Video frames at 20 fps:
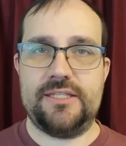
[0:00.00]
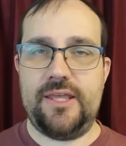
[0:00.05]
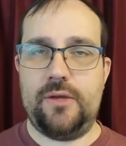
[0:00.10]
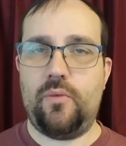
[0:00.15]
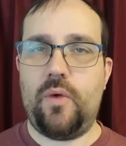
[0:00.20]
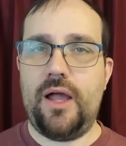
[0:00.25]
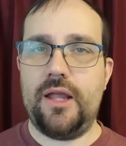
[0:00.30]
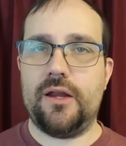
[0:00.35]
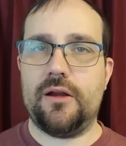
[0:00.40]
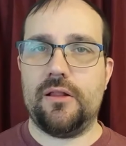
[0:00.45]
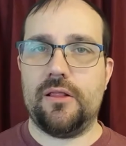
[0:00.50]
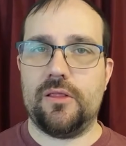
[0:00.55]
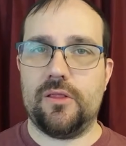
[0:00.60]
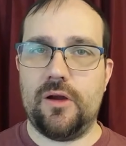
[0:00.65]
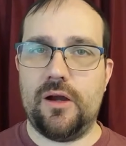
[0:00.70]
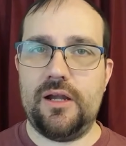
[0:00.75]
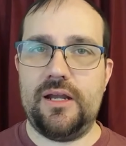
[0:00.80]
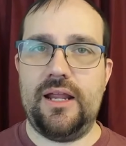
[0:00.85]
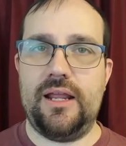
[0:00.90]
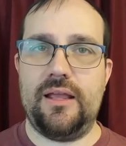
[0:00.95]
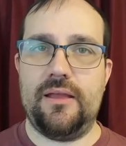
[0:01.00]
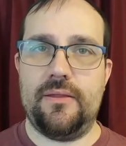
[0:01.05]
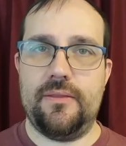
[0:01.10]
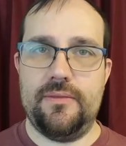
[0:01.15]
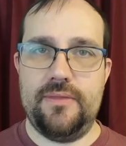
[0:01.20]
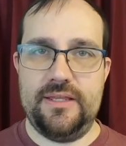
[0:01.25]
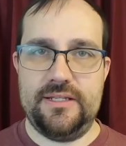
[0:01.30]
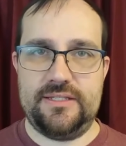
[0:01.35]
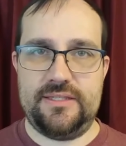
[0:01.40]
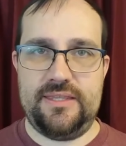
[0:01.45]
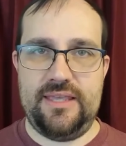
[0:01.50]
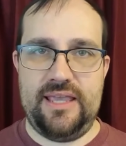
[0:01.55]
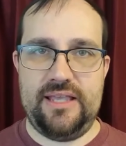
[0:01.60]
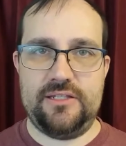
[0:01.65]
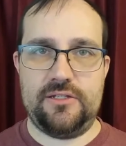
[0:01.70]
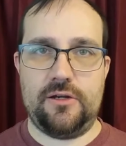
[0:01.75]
then while you're learning these things,